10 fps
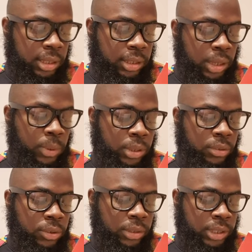There were the
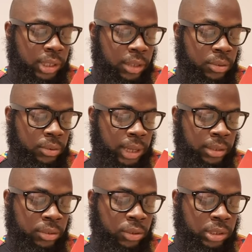Notting Hill
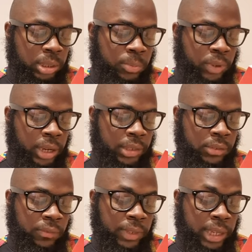and Nottingham riots
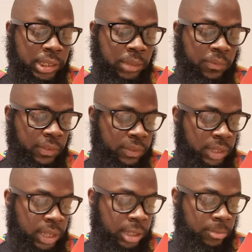of
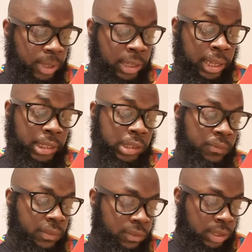1958 and
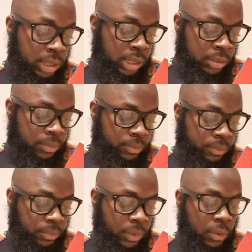1959,
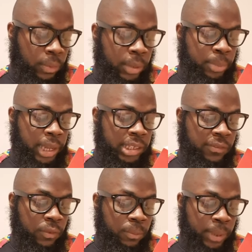where blacks
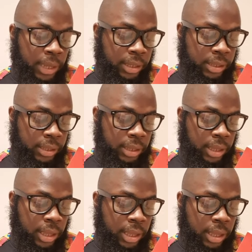fought back,
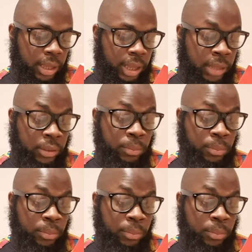and the